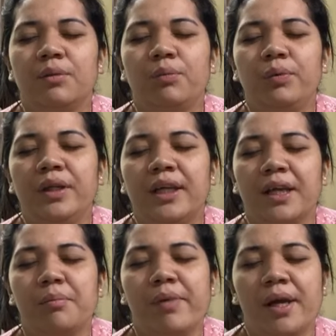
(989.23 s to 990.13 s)
we
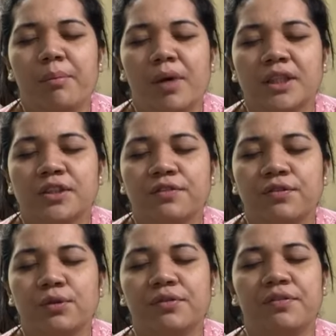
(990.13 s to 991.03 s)
can bear much
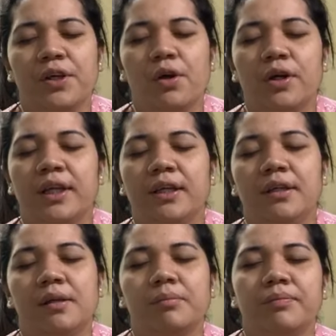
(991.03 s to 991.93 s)
fruit for your
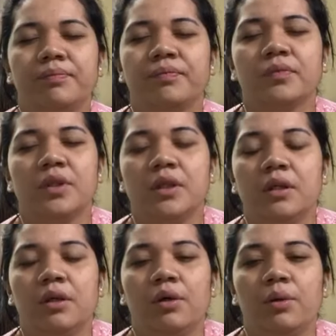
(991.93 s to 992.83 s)
kingdom.
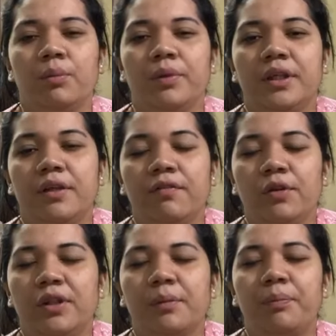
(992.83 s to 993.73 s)
We give
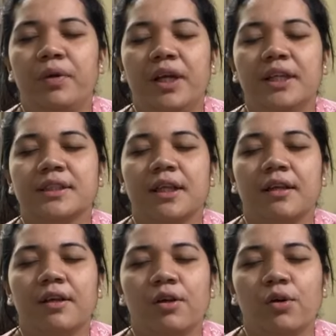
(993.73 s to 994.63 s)
you the praise
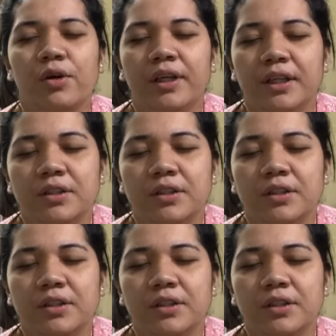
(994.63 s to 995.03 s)
and glory in